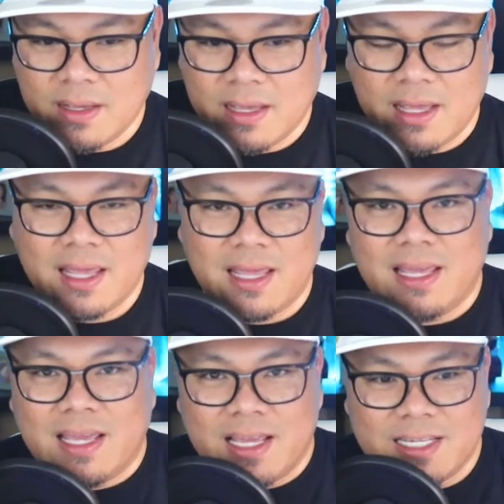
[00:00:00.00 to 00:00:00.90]

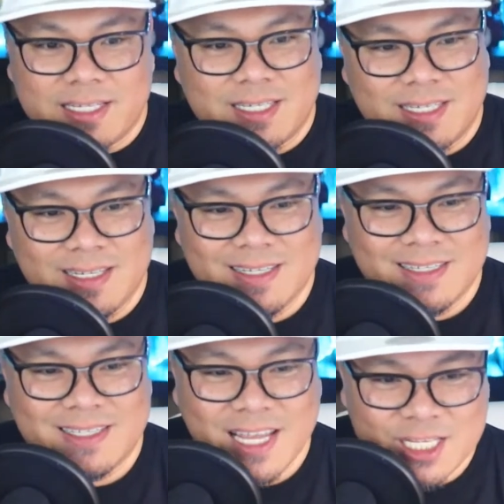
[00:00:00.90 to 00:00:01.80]
Please
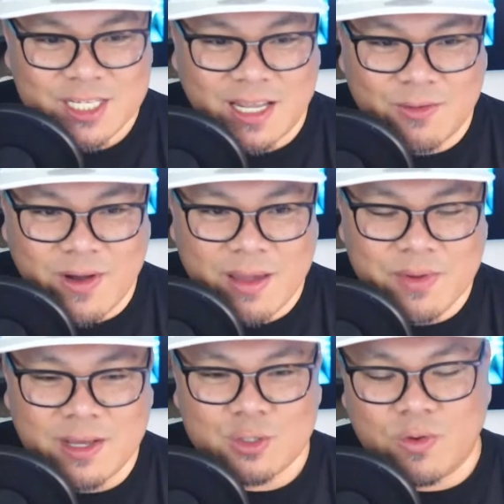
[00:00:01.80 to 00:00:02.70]
teach it. Why?
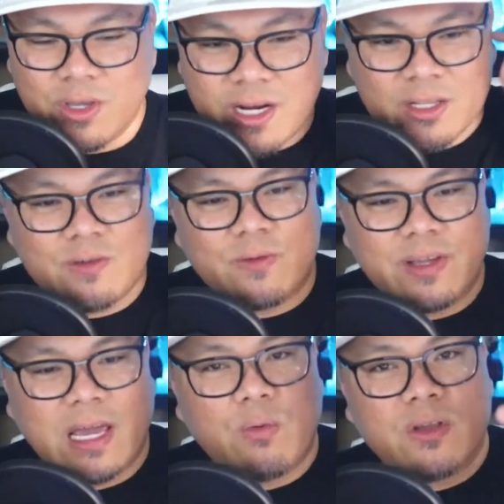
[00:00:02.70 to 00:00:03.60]
Because when you hear it, you
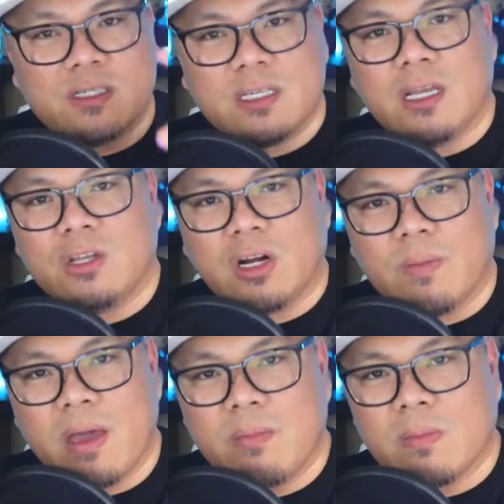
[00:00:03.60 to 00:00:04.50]
forget. When you see it, you
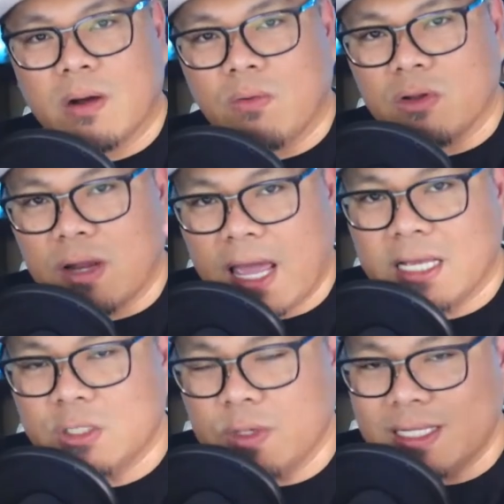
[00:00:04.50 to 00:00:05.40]
remember. But when you're
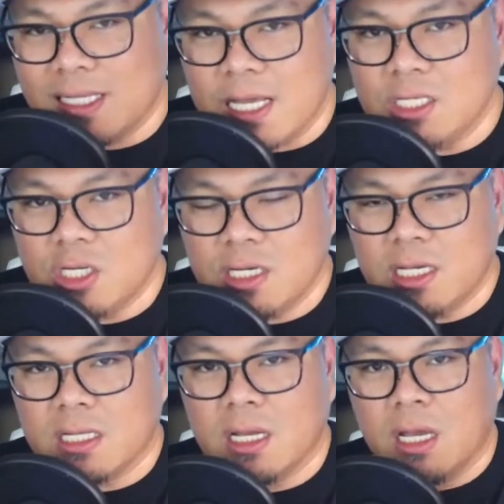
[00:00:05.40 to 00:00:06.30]
actually teaching
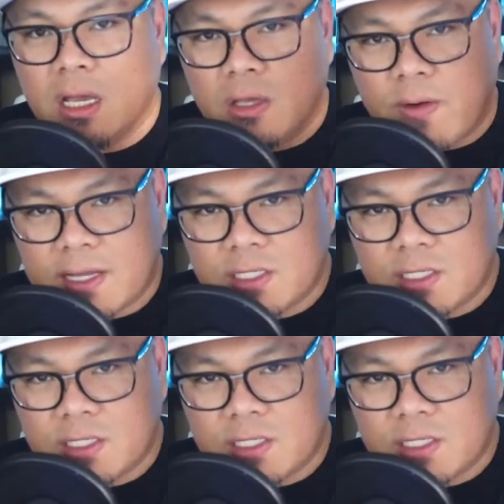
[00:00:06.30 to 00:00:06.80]
it, you're actually